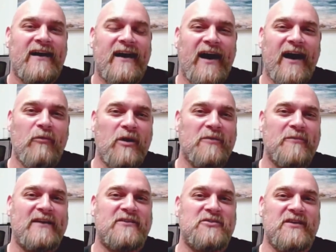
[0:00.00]
Welcome
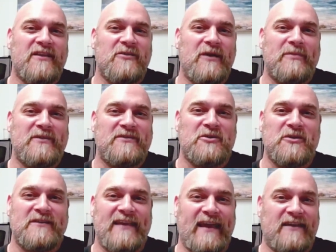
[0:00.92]
back to another episode
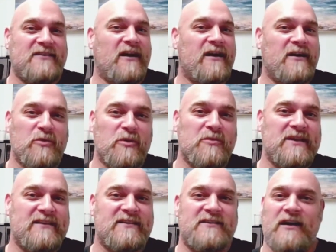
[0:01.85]
of Tech Talk, where we
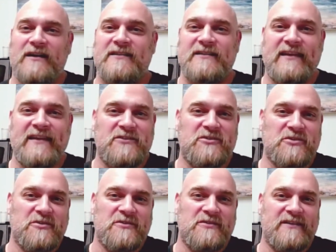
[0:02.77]
get to talk to
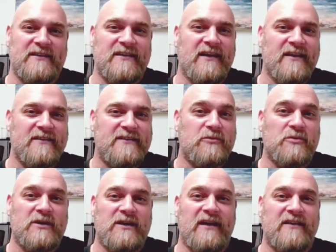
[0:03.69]
teachers and see
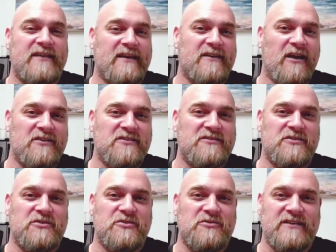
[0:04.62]
what kind of technologies
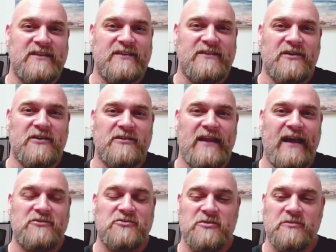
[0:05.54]
they're using in their
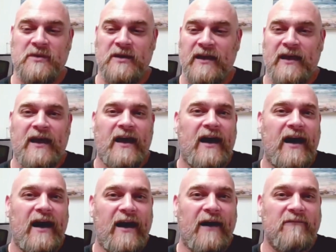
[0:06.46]
classroom.
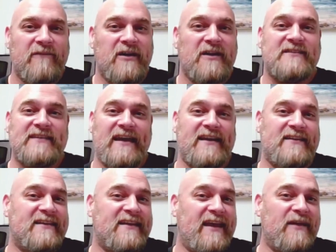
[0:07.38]
Very
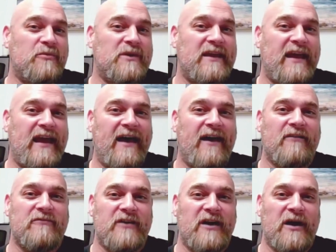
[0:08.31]
excited today. We
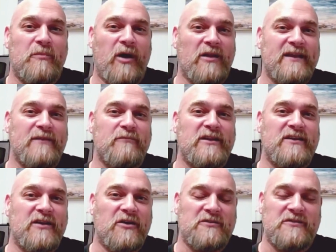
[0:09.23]
have Pauline
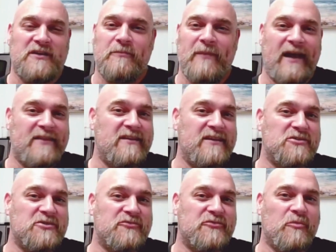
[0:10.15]
Mendoza, math
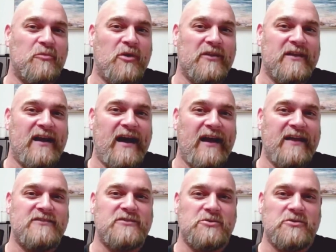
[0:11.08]
teacher from Walnut
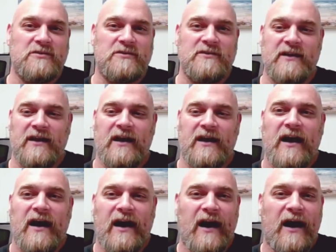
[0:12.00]
High School.
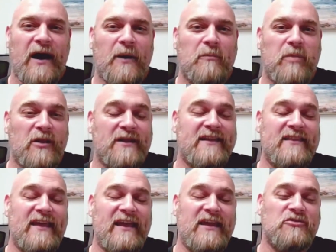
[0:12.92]

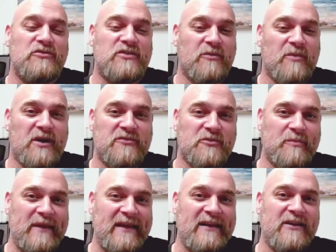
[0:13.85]
Pauline, thank you so much for
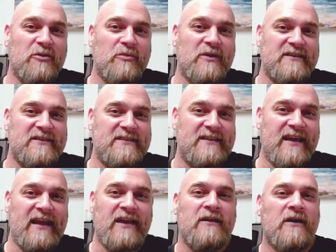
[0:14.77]
being here with us
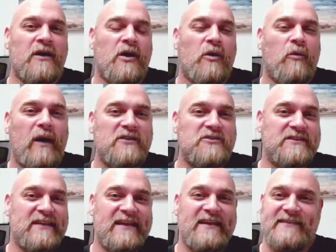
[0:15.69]
today. Why don't you
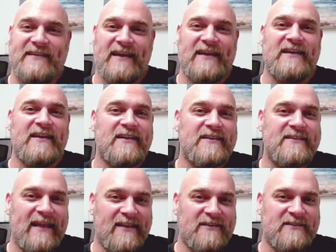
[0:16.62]
take a second and
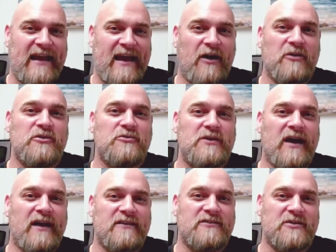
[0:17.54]
tell us how you
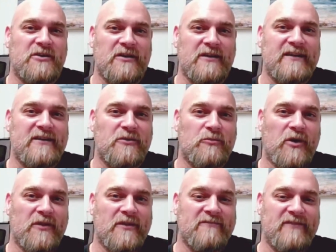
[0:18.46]
got started here in
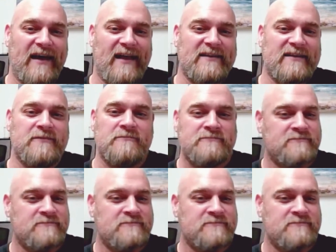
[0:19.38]
Walnut Valley?